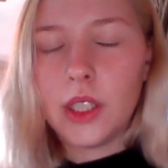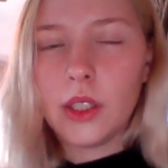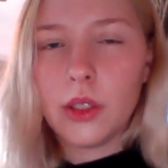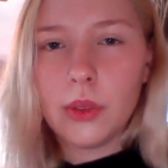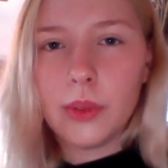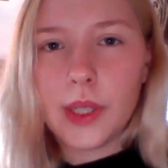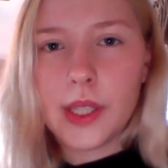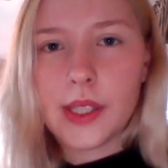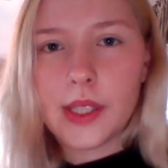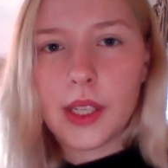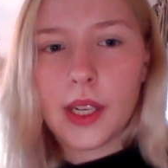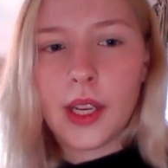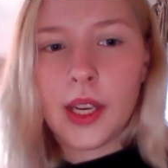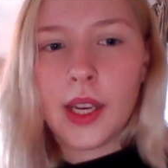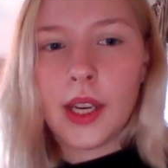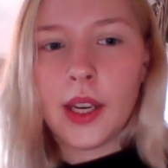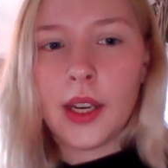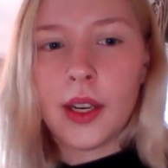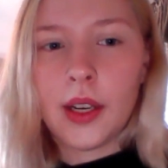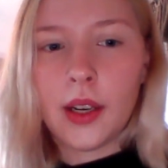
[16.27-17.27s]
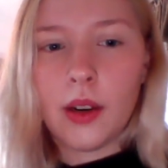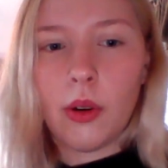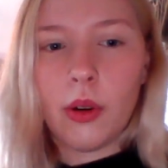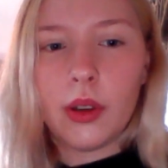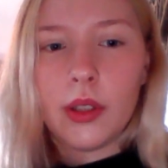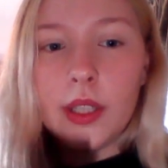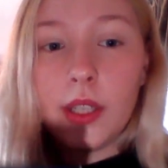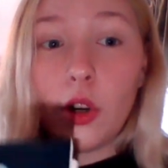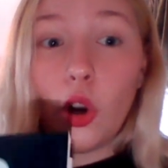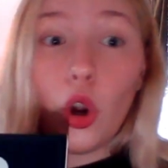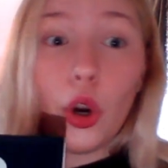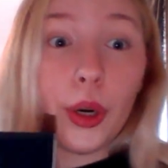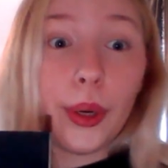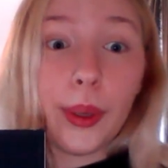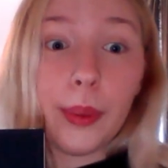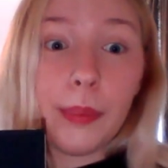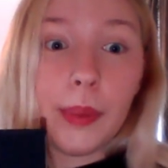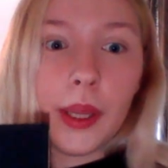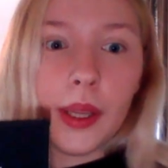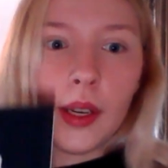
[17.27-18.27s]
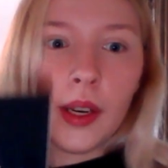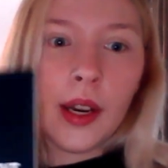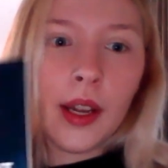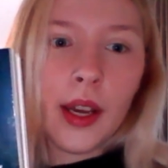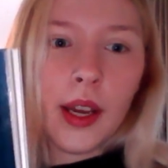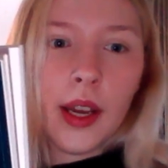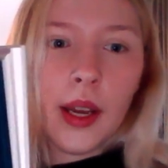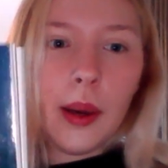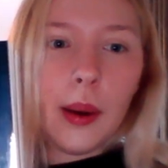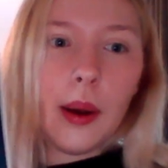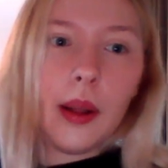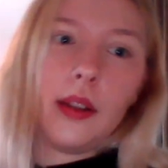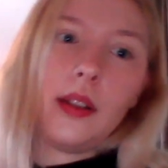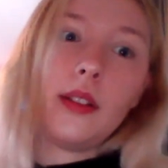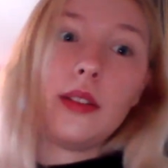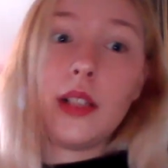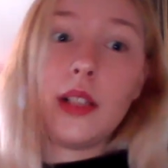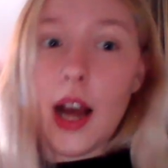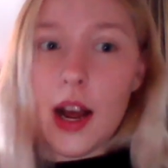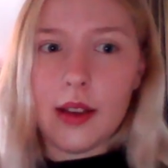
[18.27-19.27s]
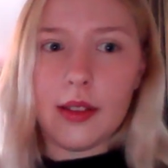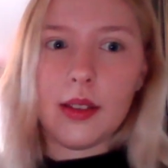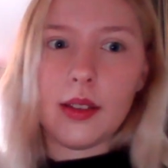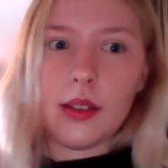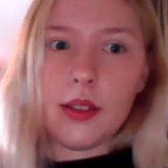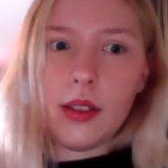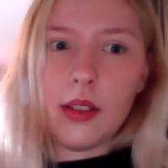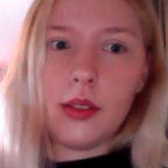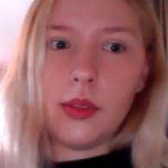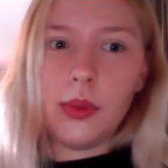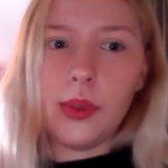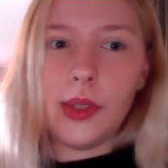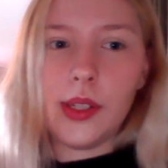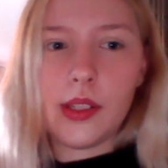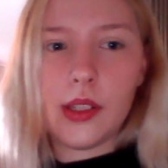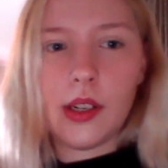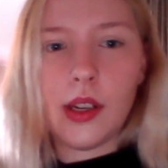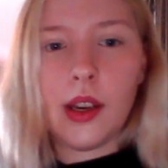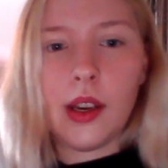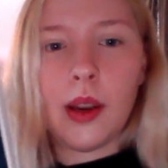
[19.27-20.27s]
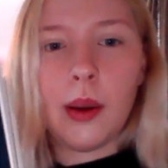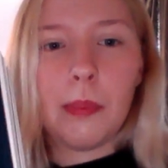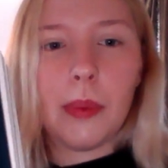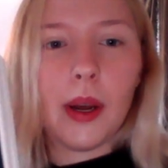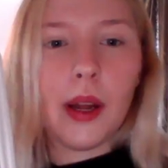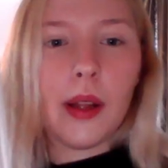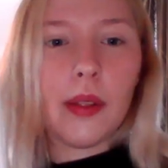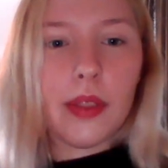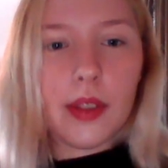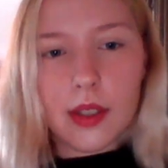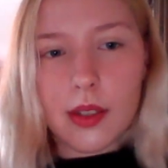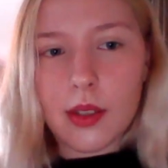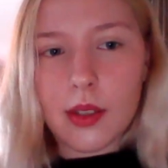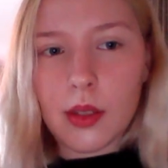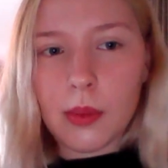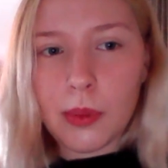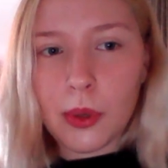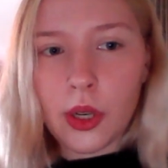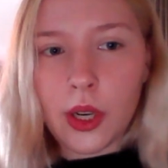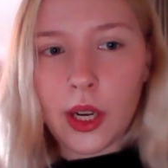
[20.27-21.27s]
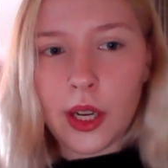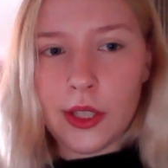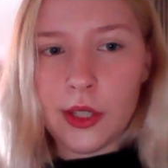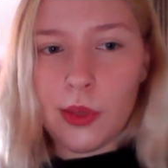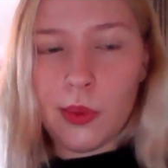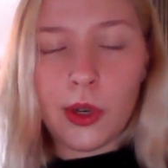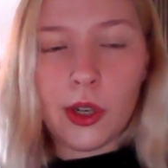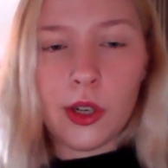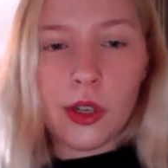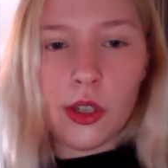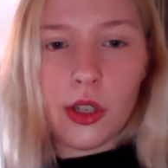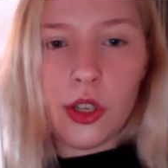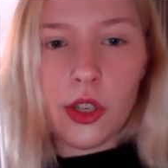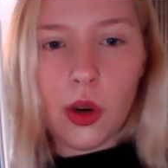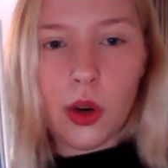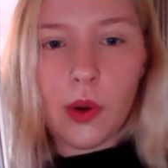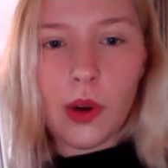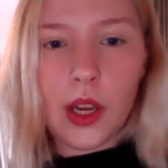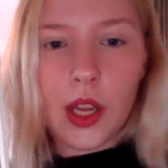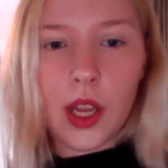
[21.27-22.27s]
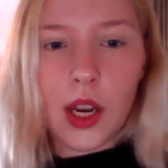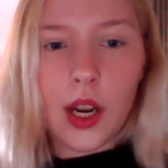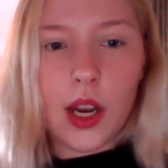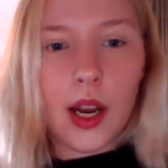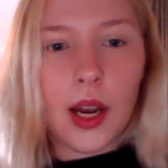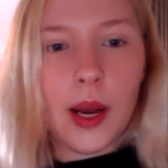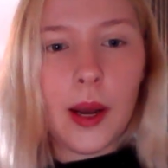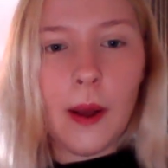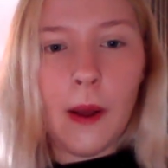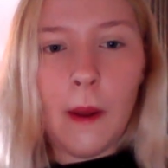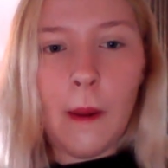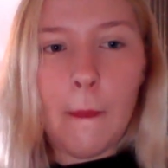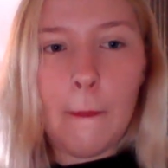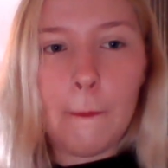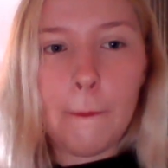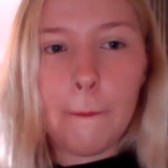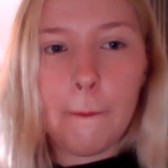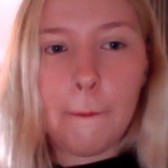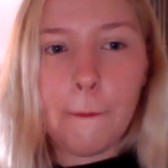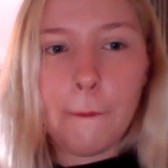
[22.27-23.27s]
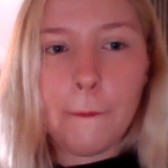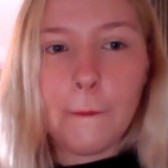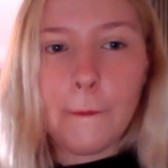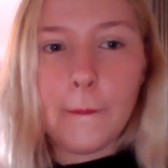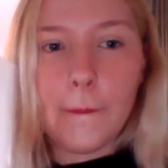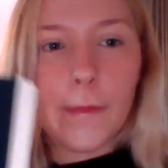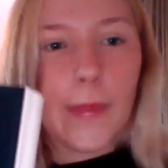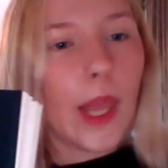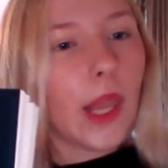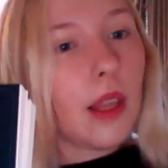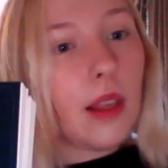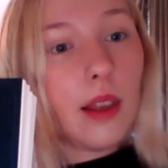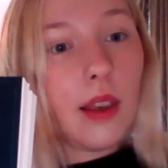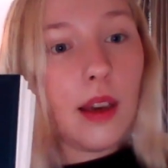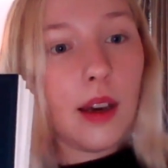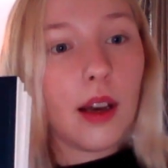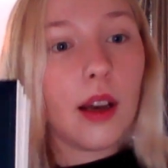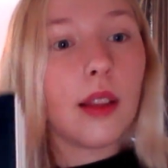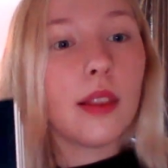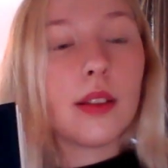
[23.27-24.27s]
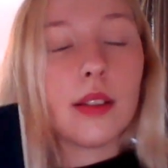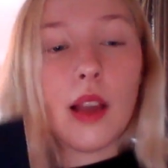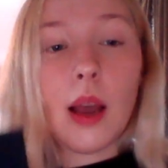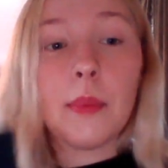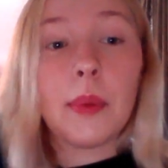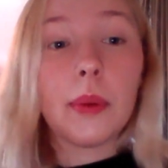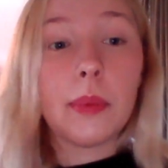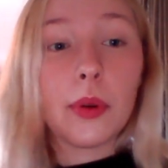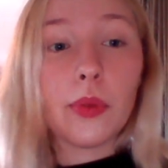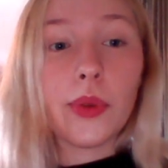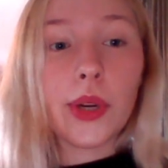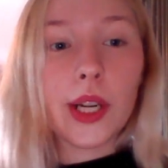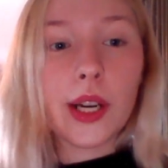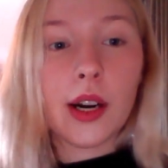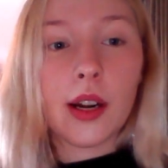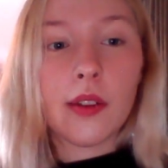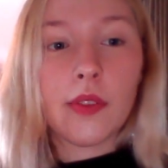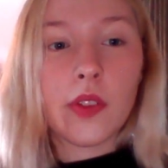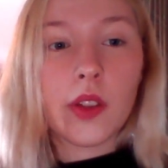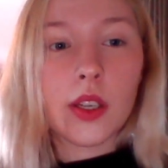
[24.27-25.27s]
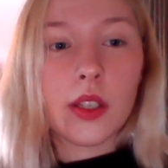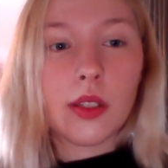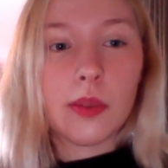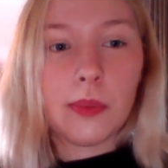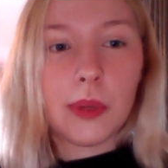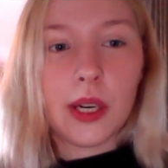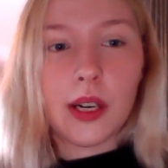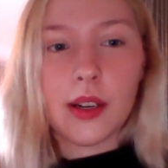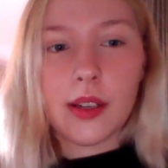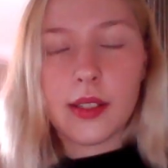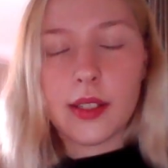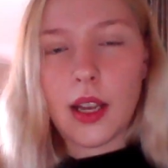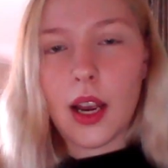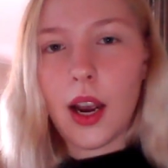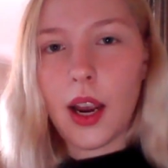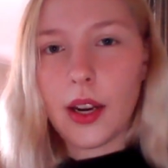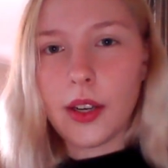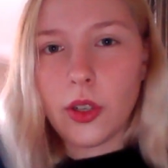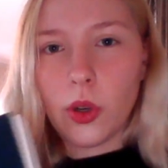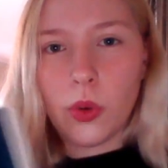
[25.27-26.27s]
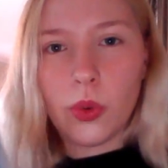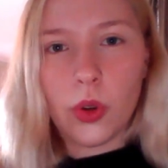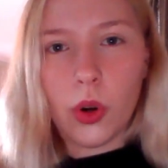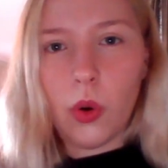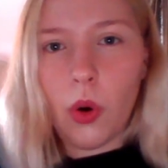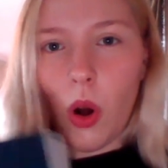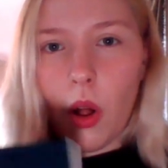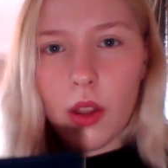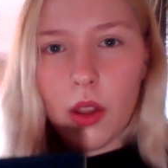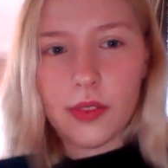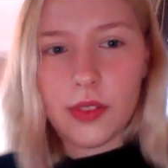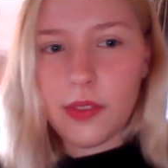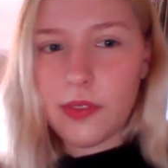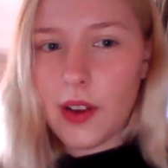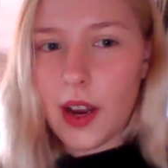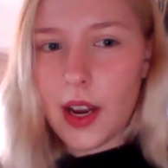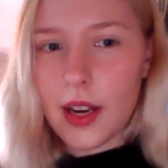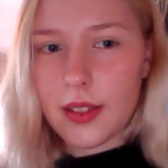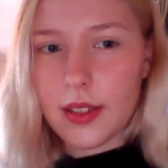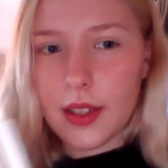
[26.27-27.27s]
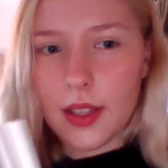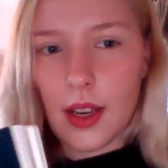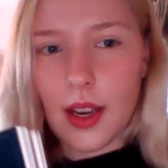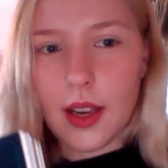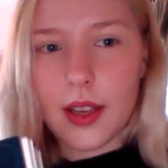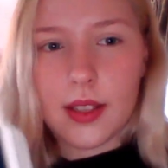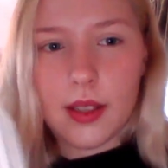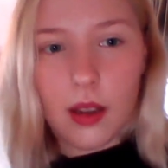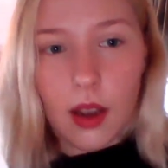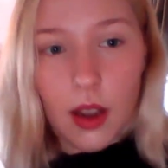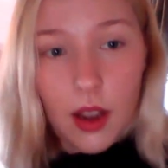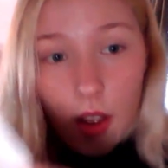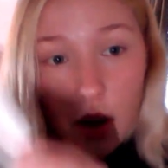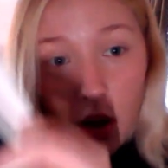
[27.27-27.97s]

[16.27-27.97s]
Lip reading: legal reasoning or legal argument. Class is legal reasoning, but this is the book. I just wanted to show it. Yeah, I'm going to be reading out of this because I don't know all of the facts of the case